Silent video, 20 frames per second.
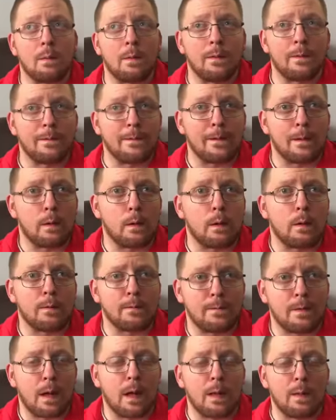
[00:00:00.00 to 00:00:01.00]
there are
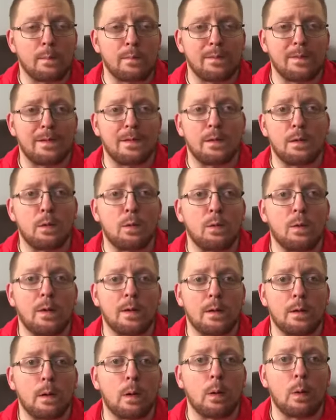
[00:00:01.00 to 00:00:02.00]
times that you
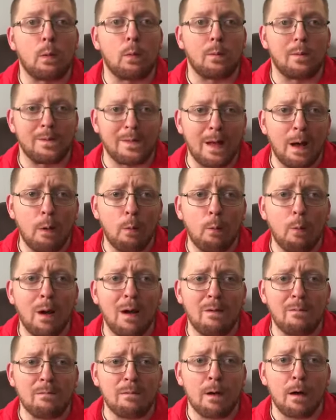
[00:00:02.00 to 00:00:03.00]
can go without
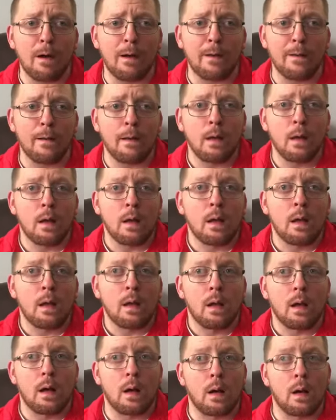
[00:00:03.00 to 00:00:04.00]
Wi-Fi,
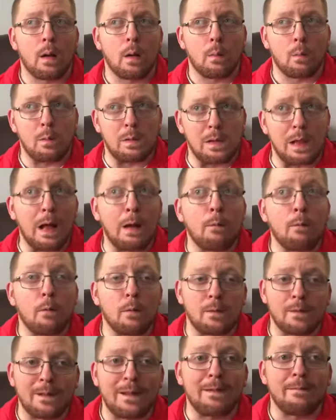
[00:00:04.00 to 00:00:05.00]
but I will
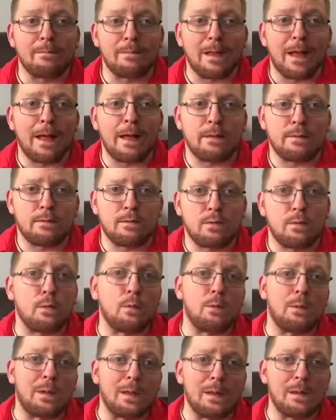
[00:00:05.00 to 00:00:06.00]
leave that to
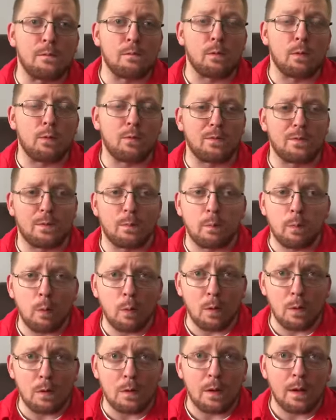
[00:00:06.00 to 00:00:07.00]
Hero
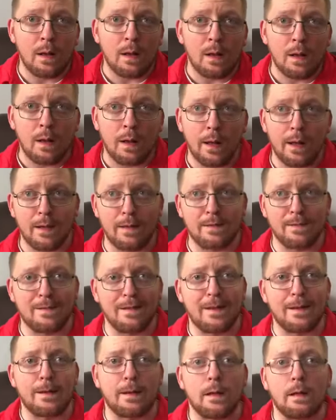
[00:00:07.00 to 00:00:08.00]
support as
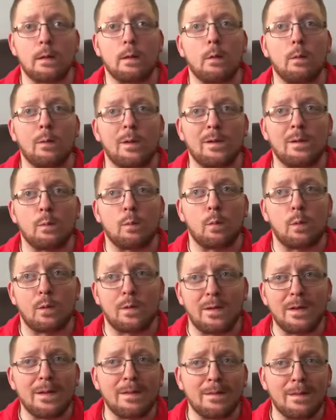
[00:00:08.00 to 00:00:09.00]
they can go into more
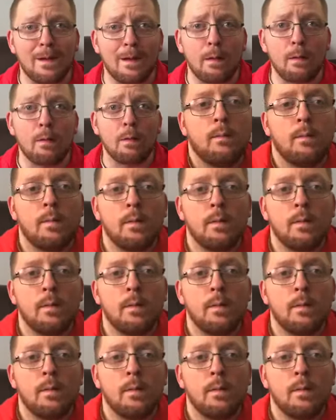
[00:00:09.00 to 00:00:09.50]
detail.